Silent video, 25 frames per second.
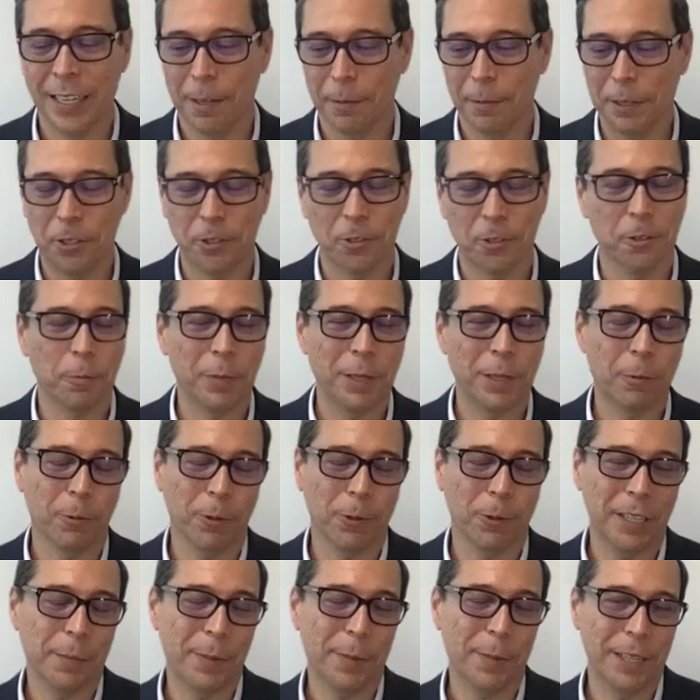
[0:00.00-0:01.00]
We shouldn't be
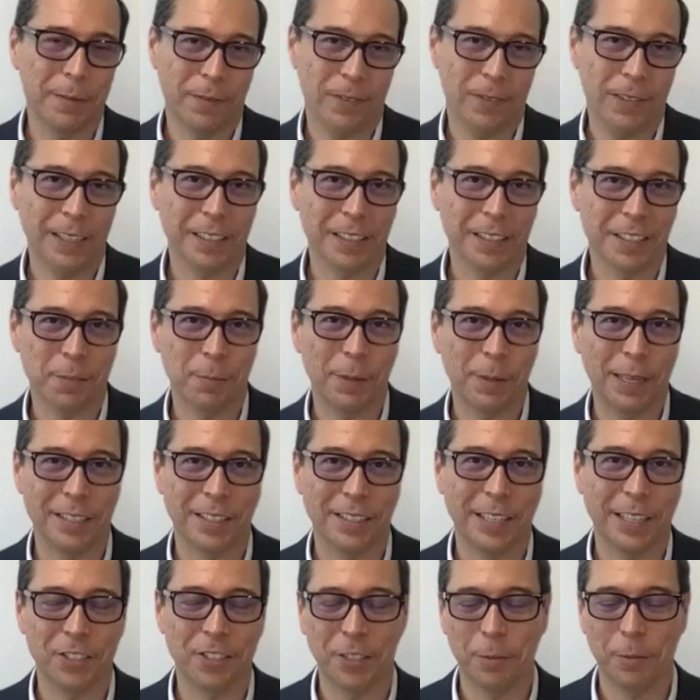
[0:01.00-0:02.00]
worried about flying the space
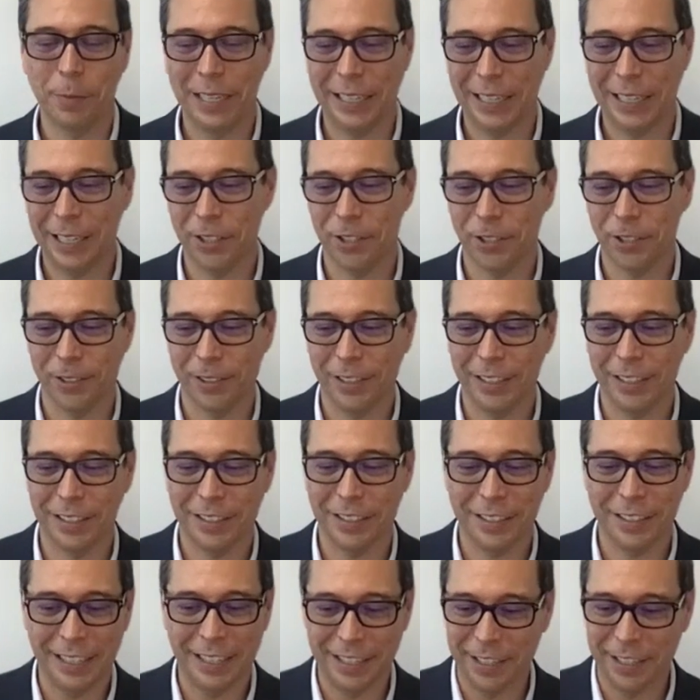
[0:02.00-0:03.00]
station, making sure that
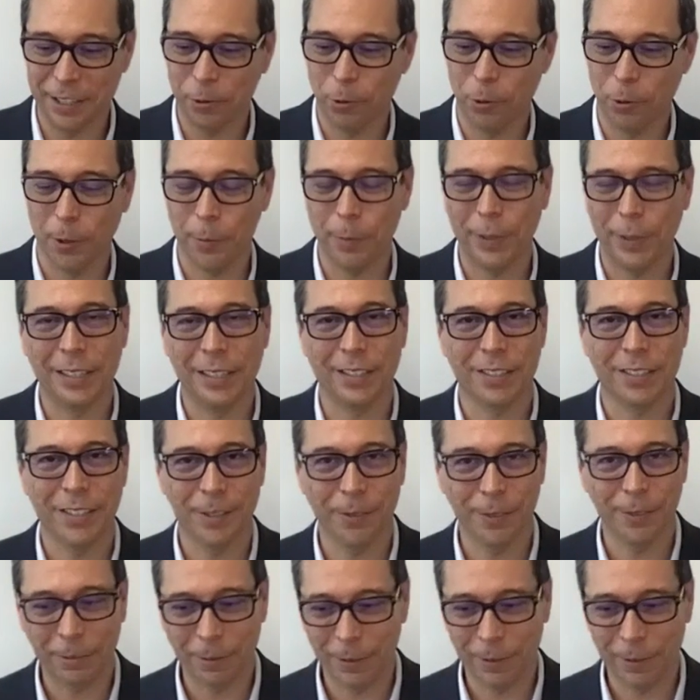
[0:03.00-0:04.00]
it's in orbit, it's
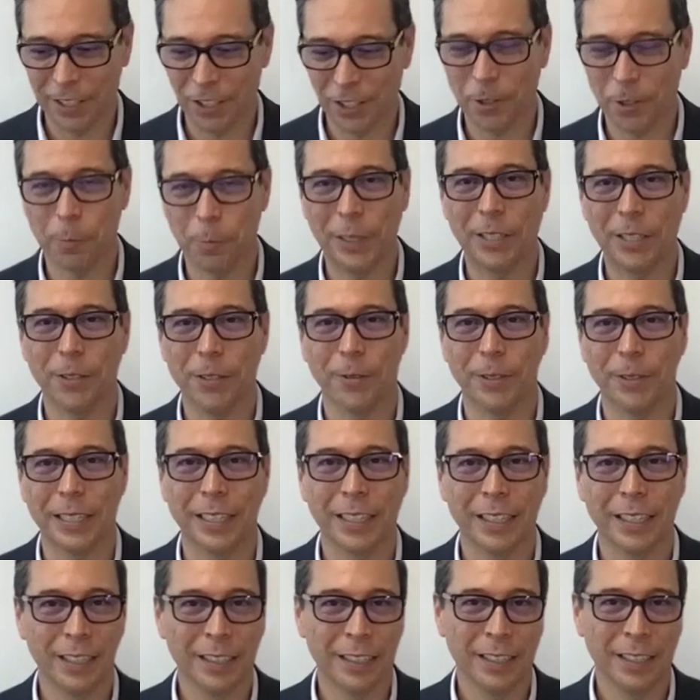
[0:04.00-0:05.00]
doing what it should be doing.